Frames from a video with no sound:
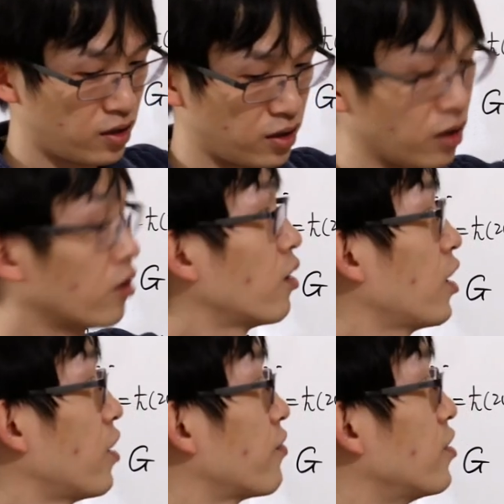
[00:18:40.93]
they all
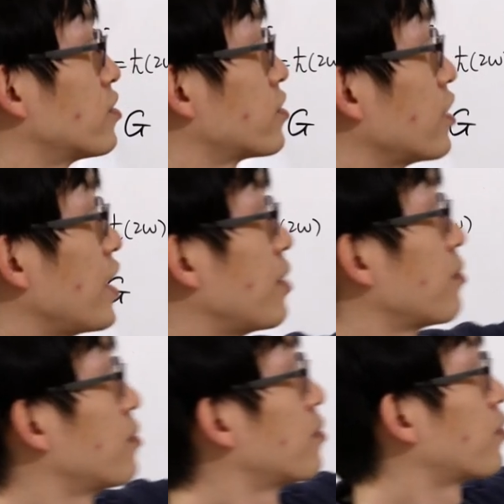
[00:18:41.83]
have this same
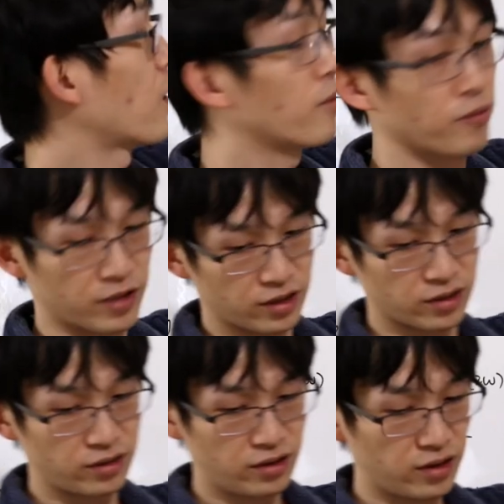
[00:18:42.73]
problem
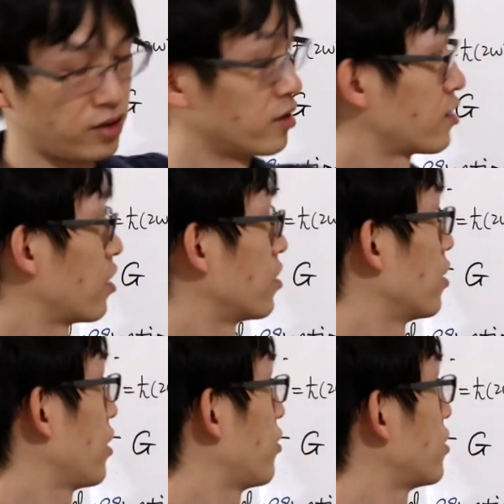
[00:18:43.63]
here, is that the
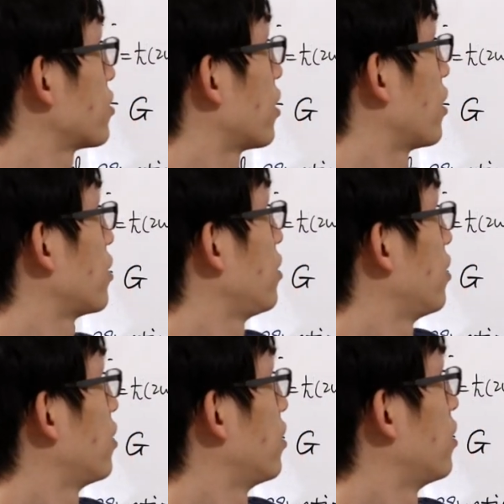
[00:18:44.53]
left-hand side
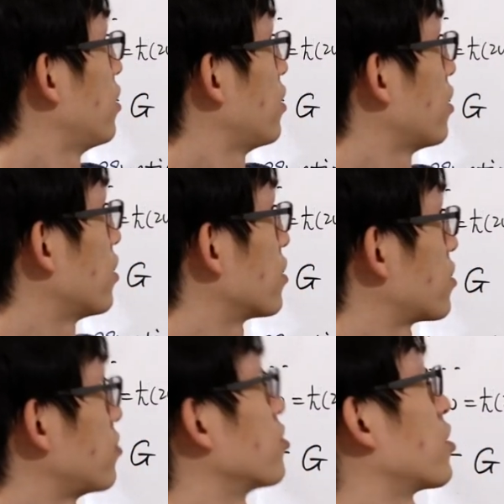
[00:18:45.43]

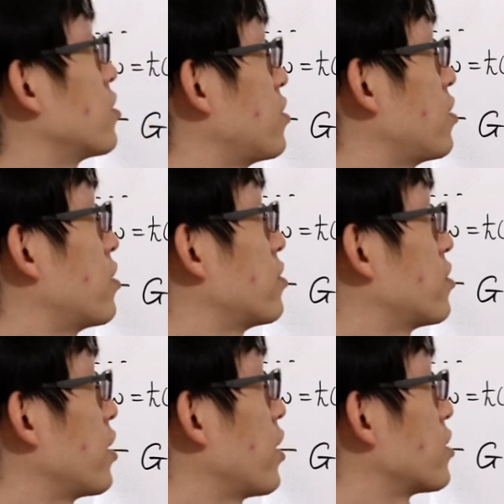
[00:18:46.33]
has, you can
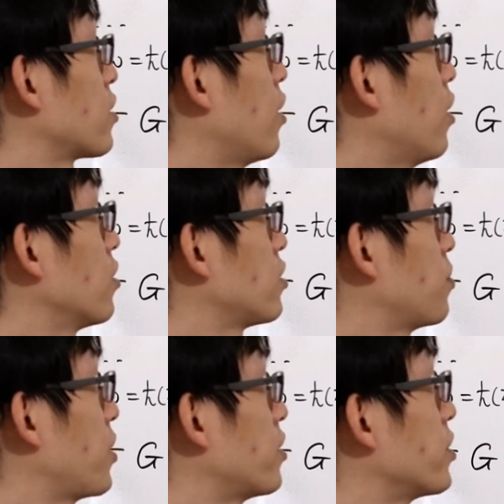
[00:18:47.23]
say, has odd
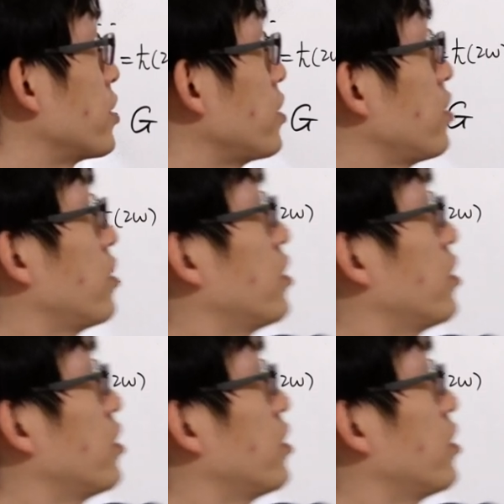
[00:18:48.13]
parity,